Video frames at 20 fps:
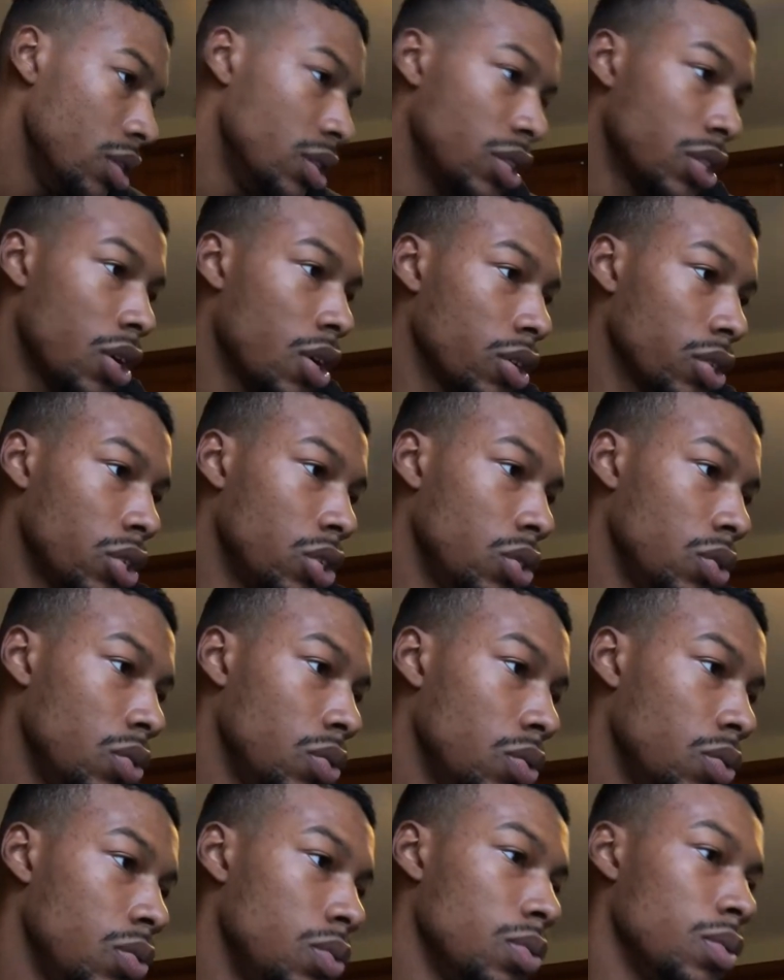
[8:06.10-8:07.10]
talk
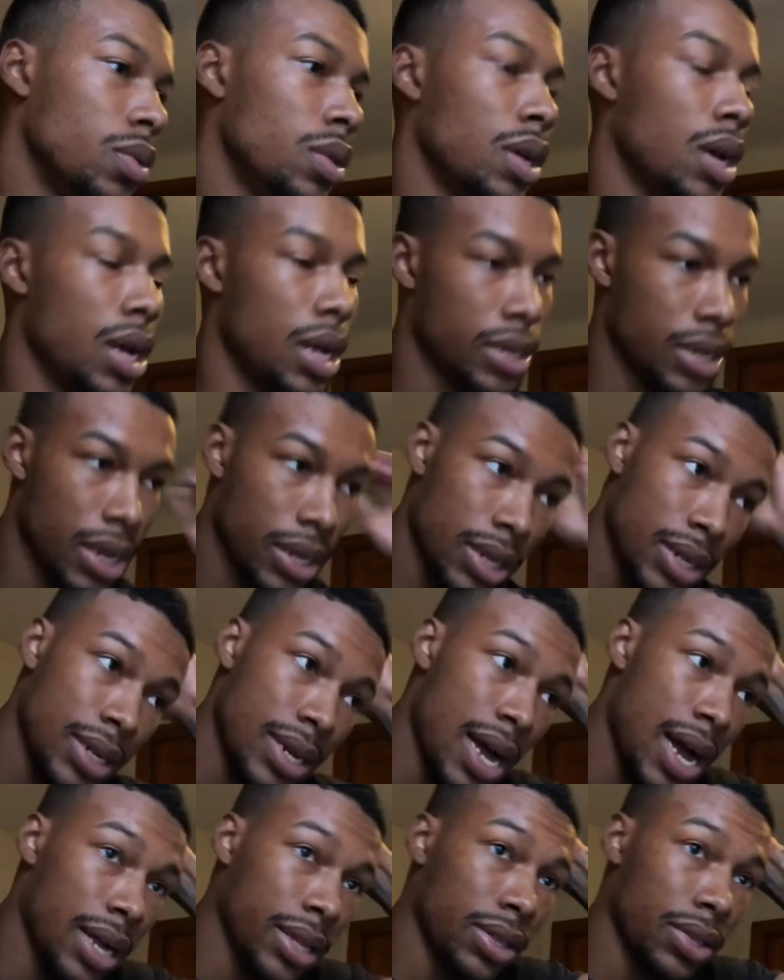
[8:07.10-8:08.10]
to another
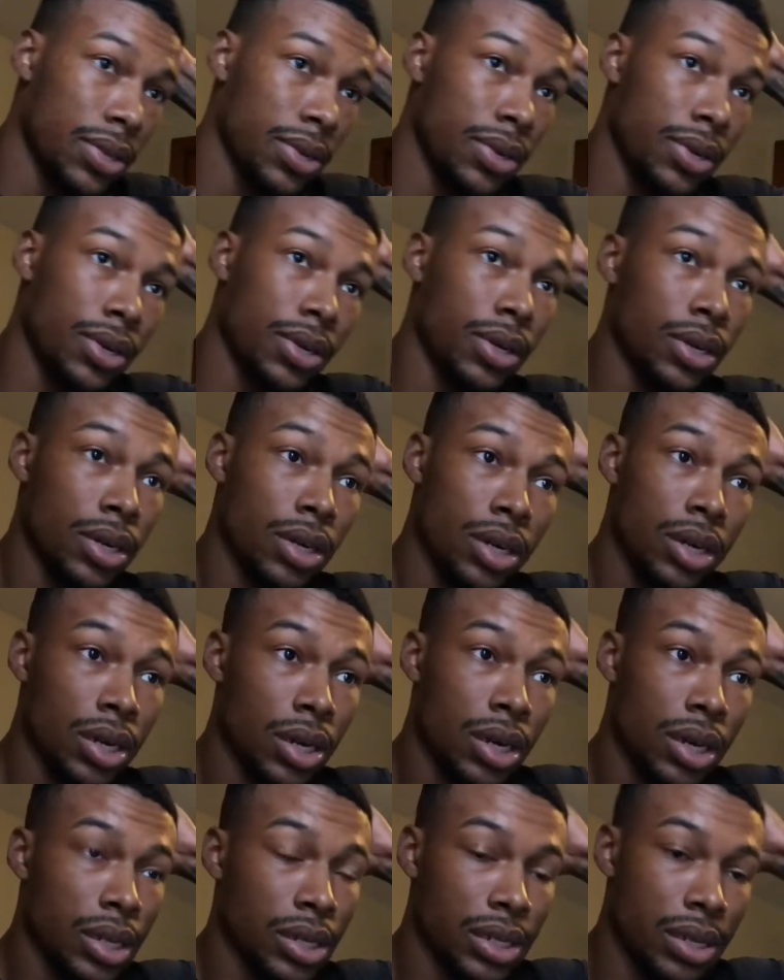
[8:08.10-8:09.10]
doctor
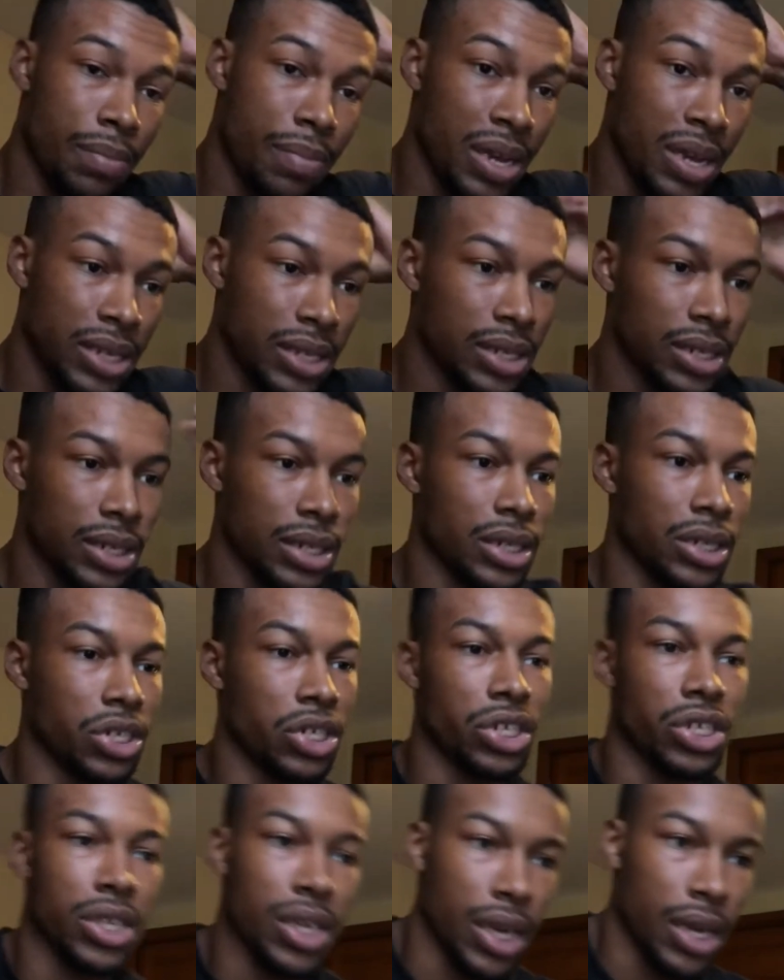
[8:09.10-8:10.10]
to basically
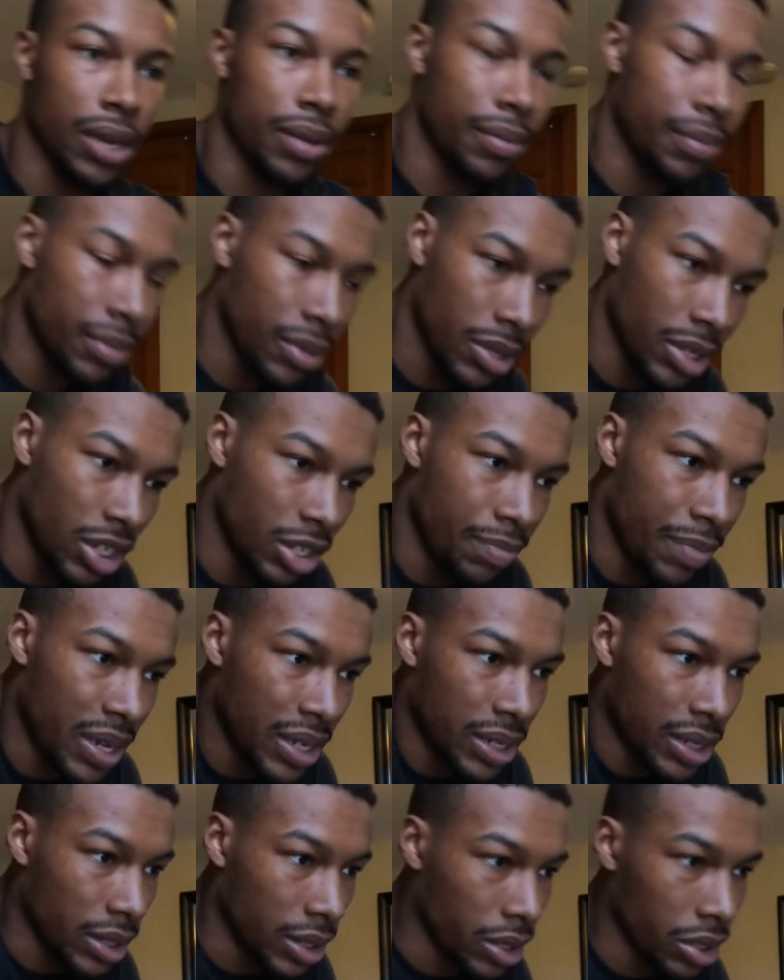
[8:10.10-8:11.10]
just get
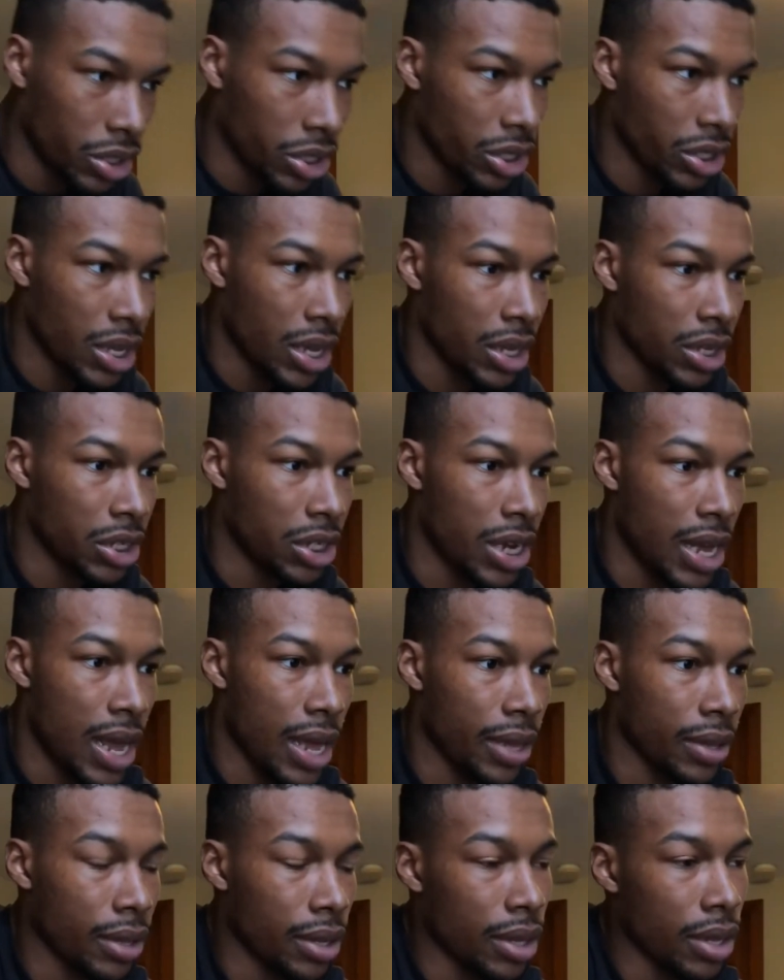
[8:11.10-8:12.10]

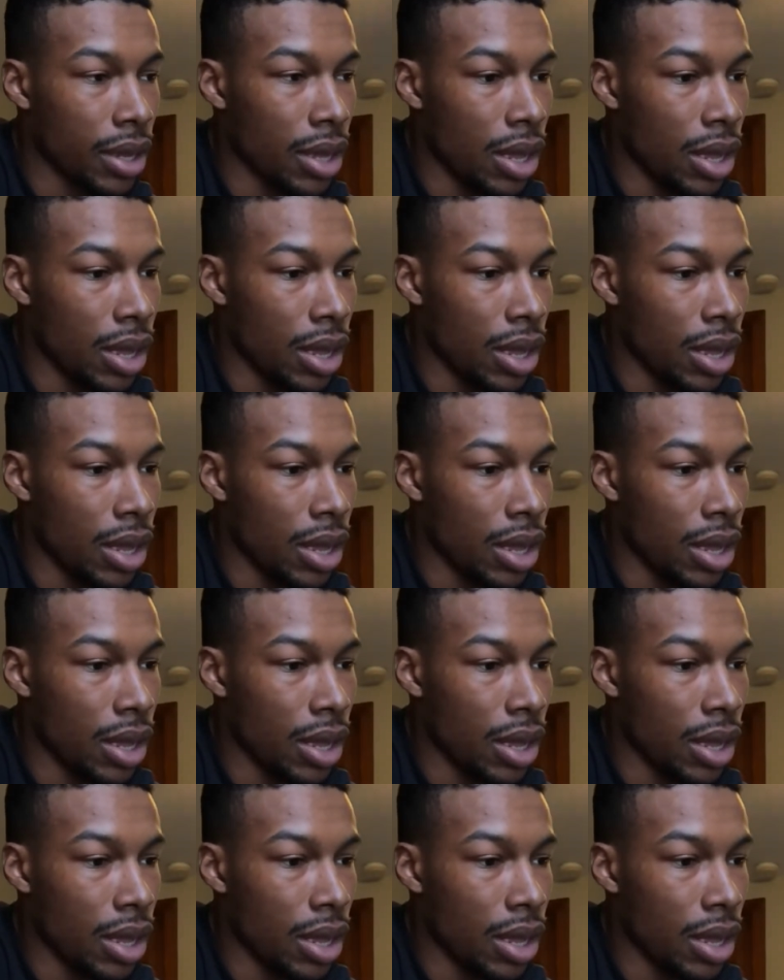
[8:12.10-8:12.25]
checked,